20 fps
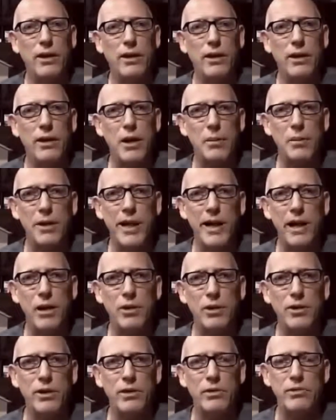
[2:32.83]
coming
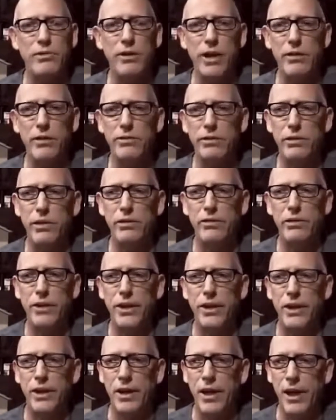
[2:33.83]
out in favor of
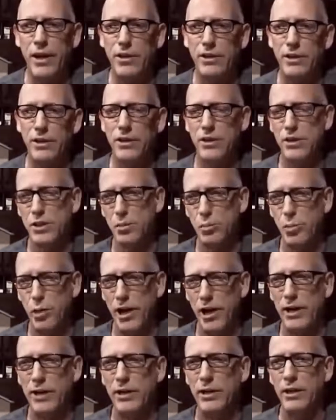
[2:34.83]
not
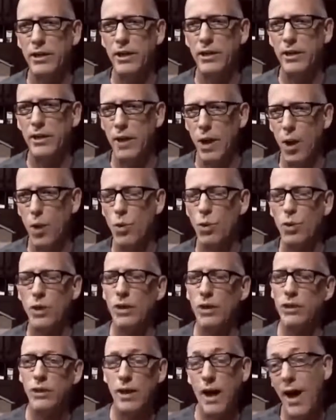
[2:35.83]
spreading known
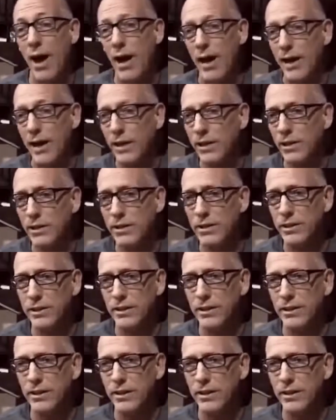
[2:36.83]
lies